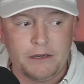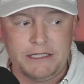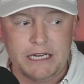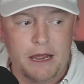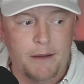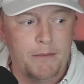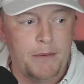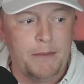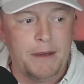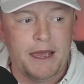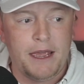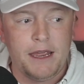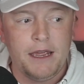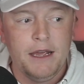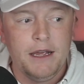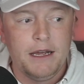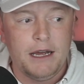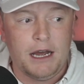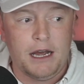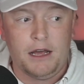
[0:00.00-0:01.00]
Tampa Bay,
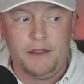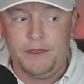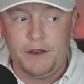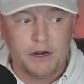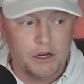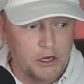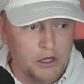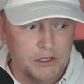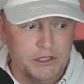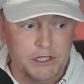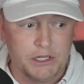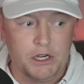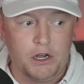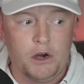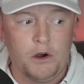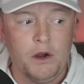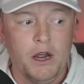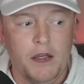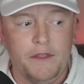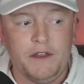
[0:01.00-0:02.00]
they're good to
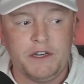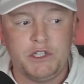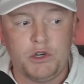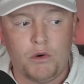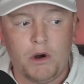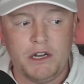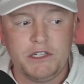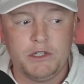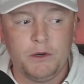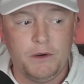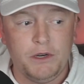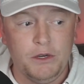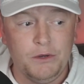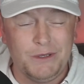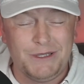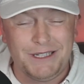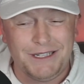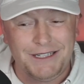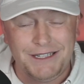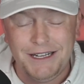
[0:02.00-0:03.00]
go, and then Toronto and
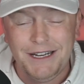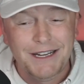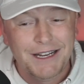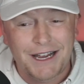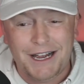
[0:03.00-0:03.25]
Houston,